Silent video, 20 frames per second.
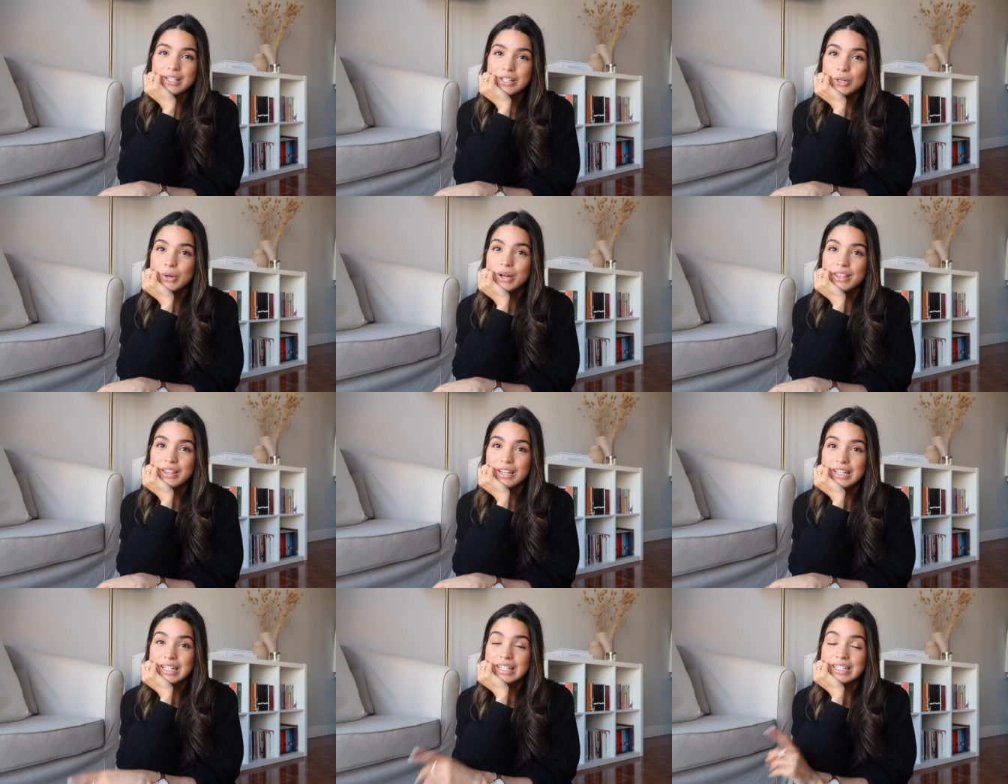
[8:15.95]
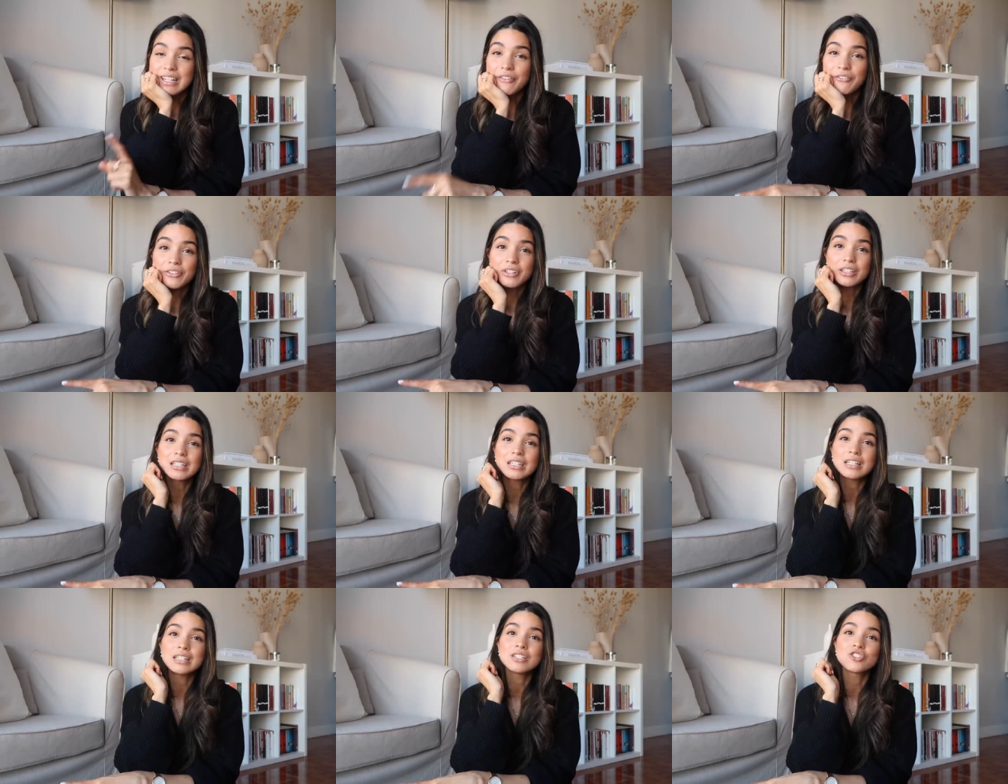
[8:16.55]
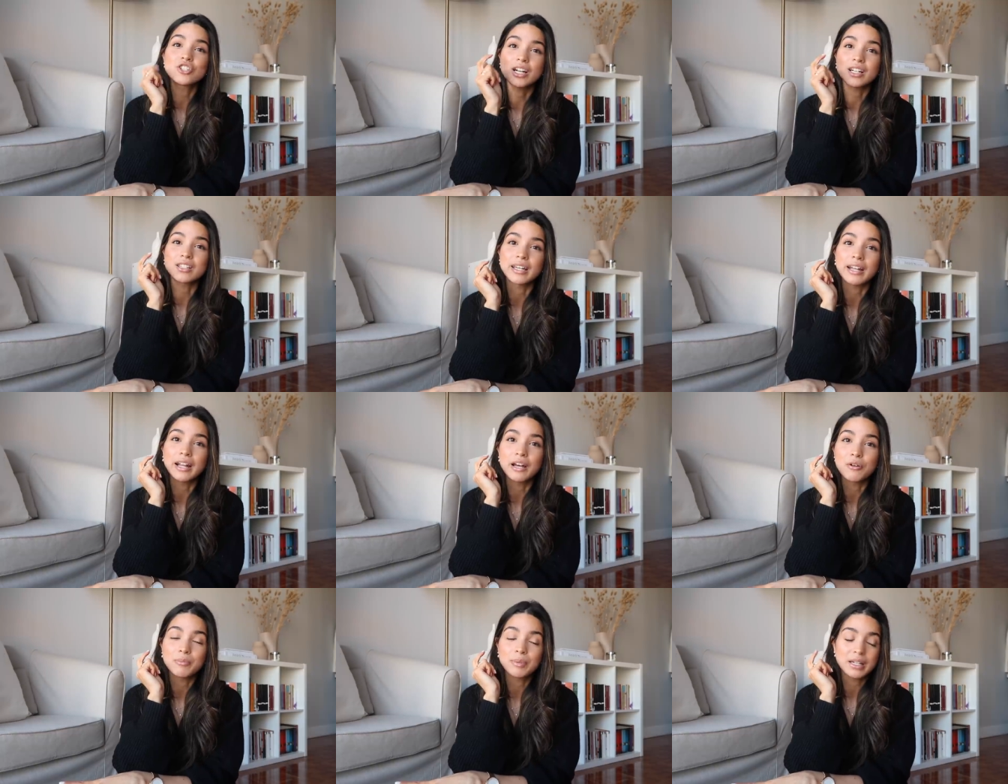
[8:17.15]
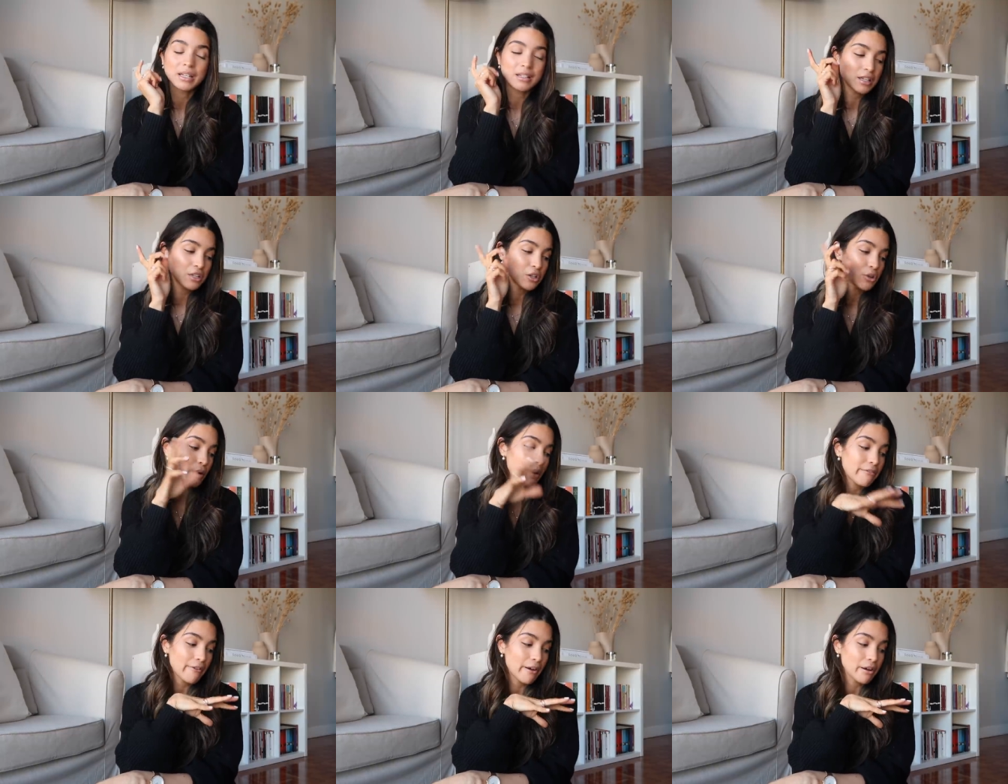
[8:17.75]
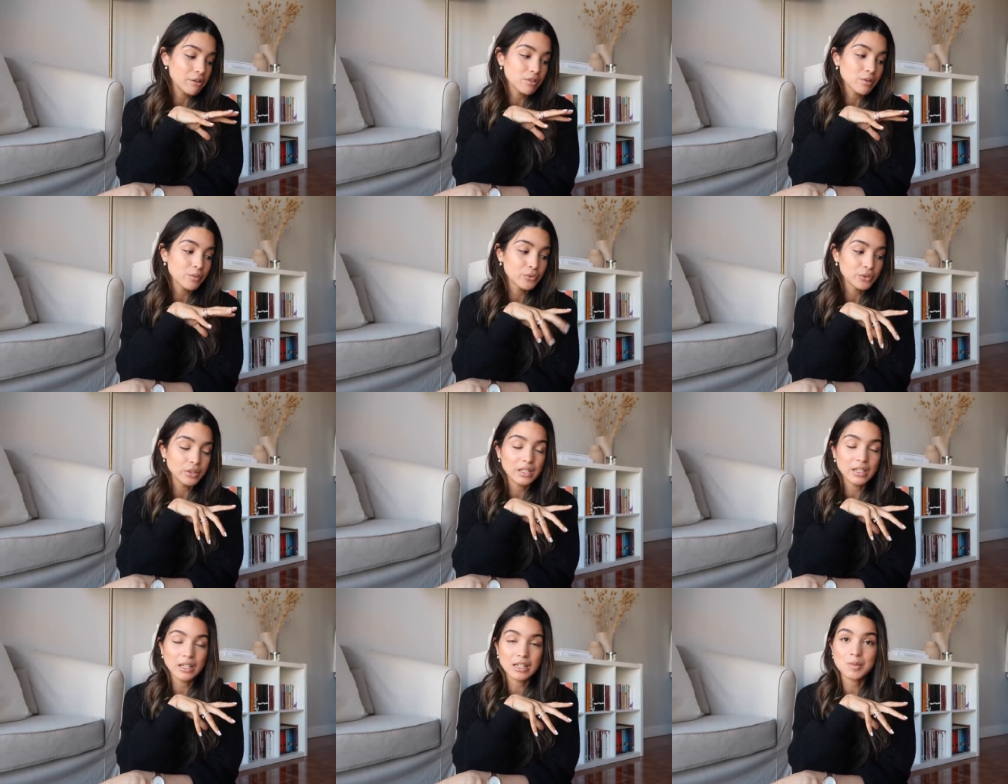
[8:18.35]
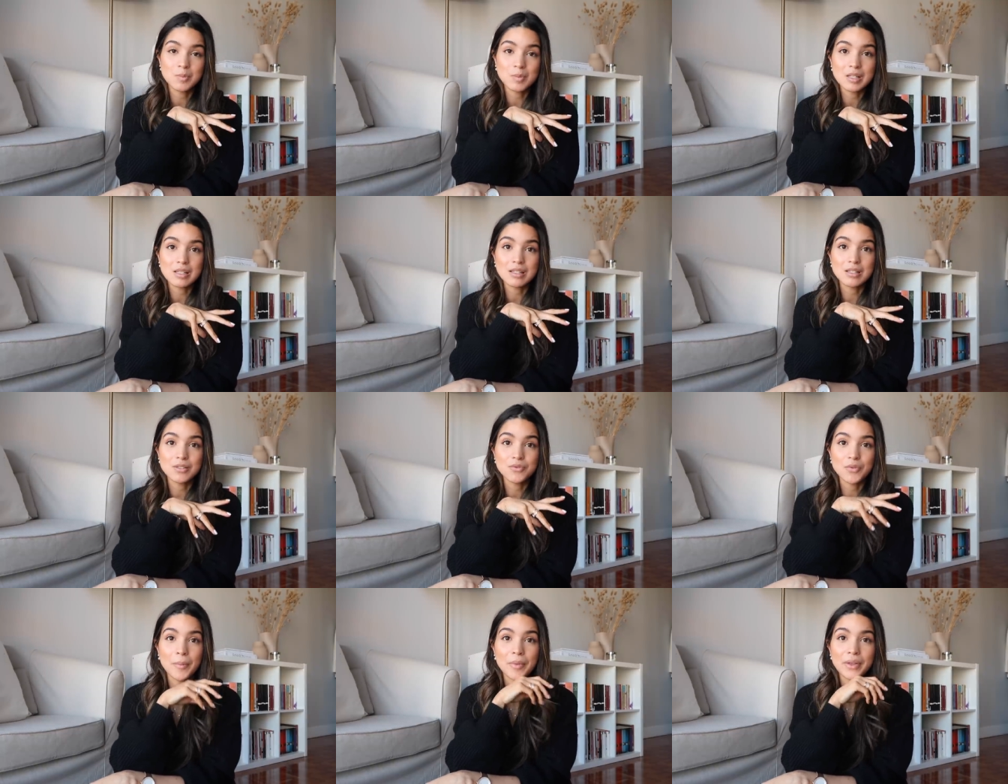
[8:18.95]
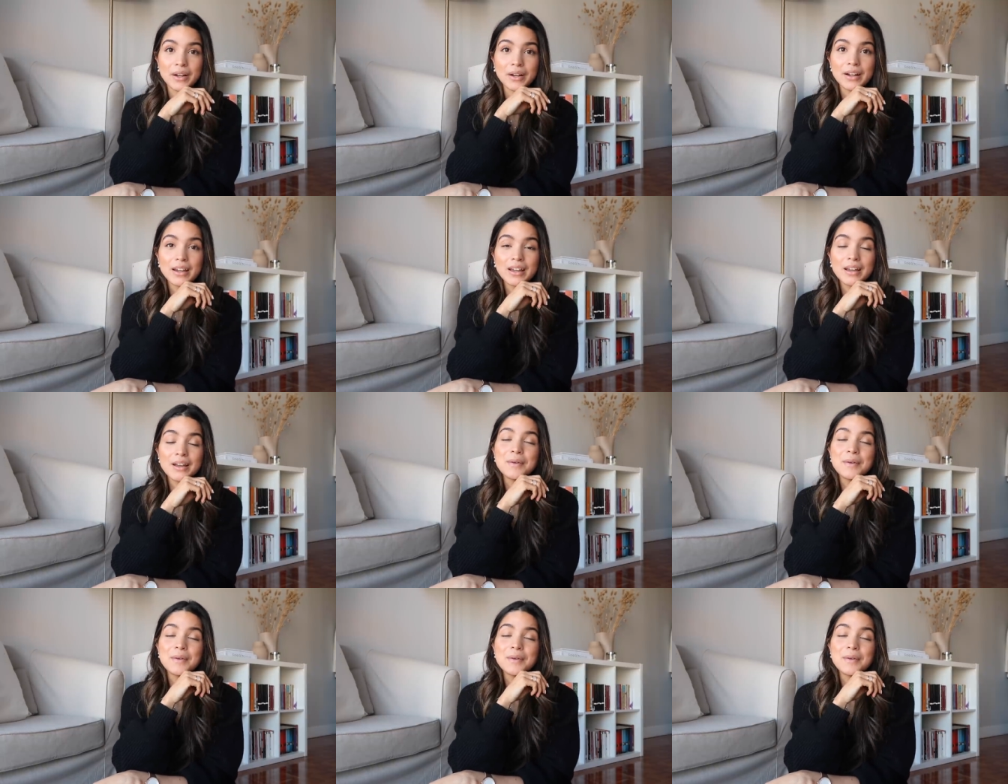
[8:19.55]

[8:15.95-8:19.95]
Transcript: So I think definitely check that out because I know I found some really nice pieces from there.